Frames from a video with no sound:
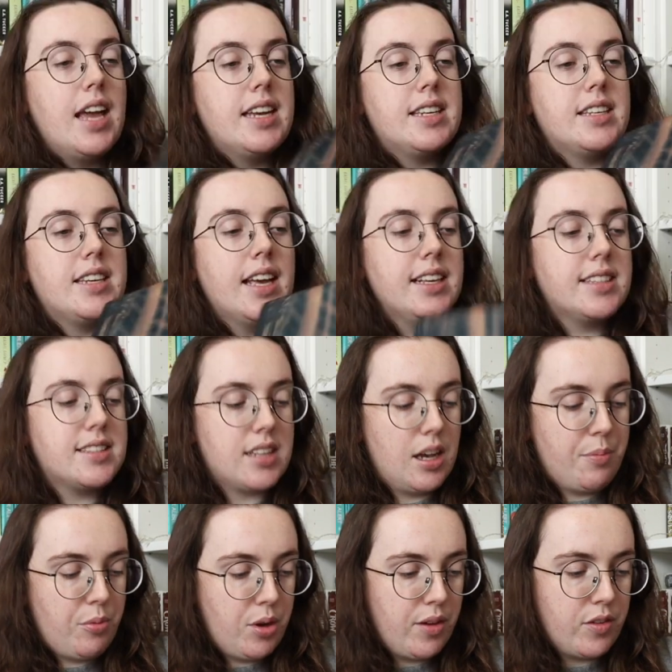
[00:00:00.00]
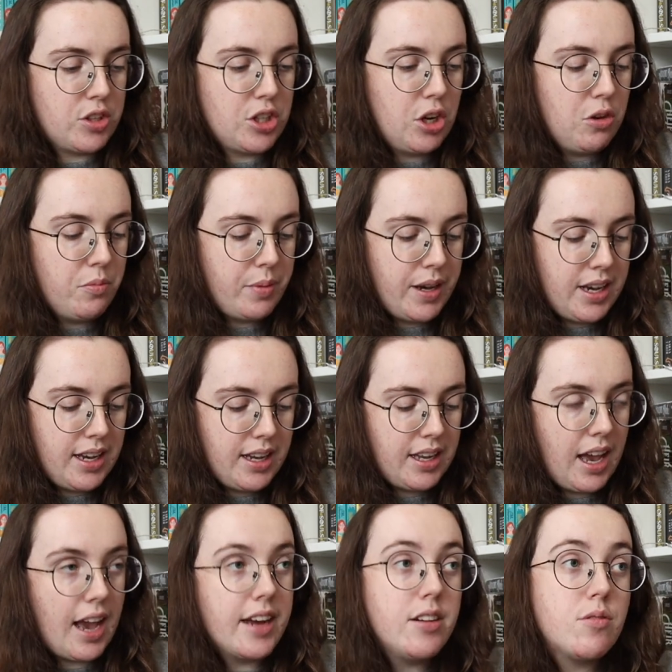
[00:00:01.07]
Next up, we have a tote bag.
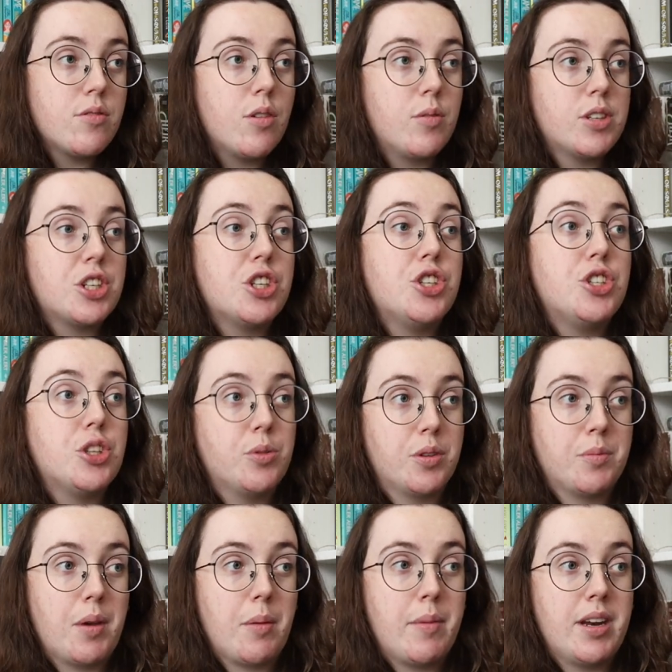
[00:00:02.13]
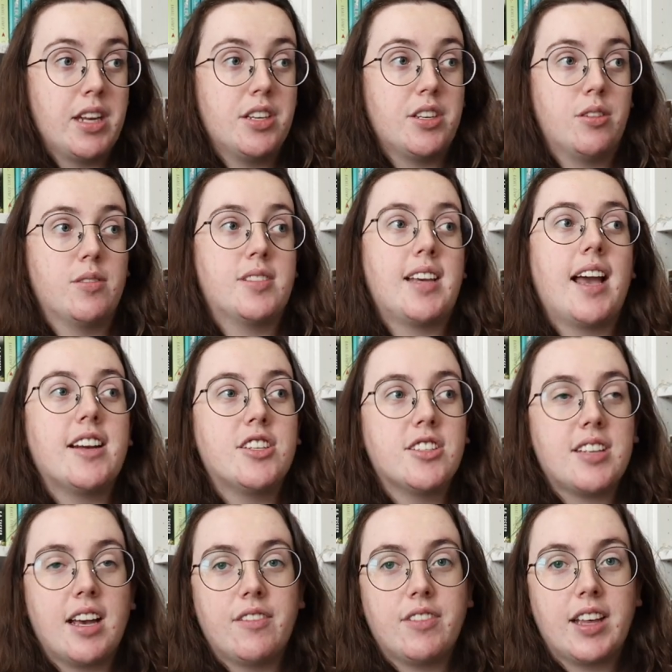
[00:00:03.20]
I don't know what to do with my mini totes. I
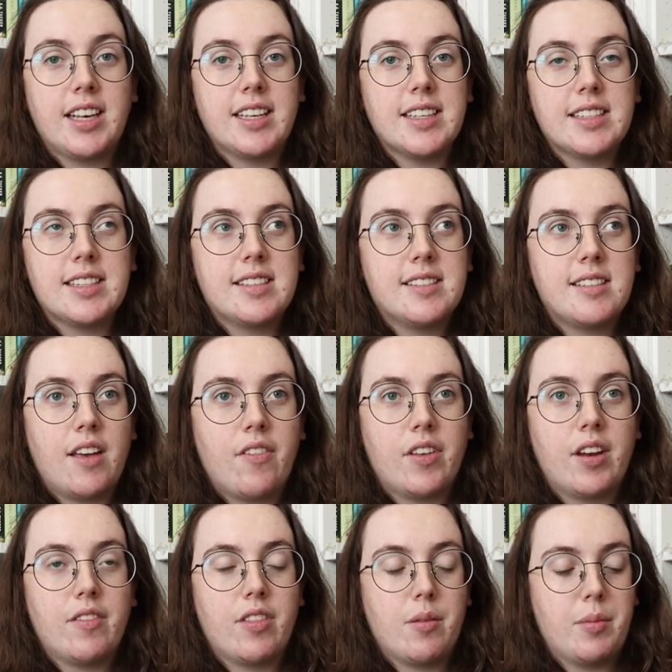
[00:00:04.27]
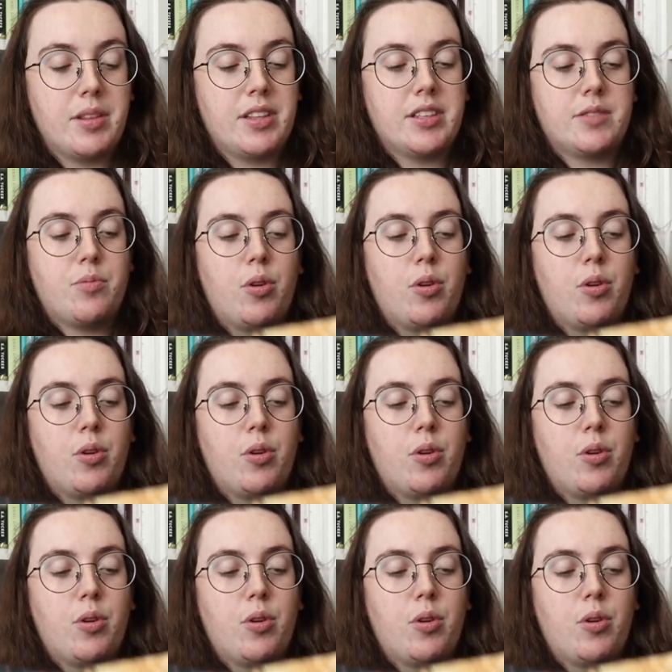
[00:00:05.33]
just have like seven of them at this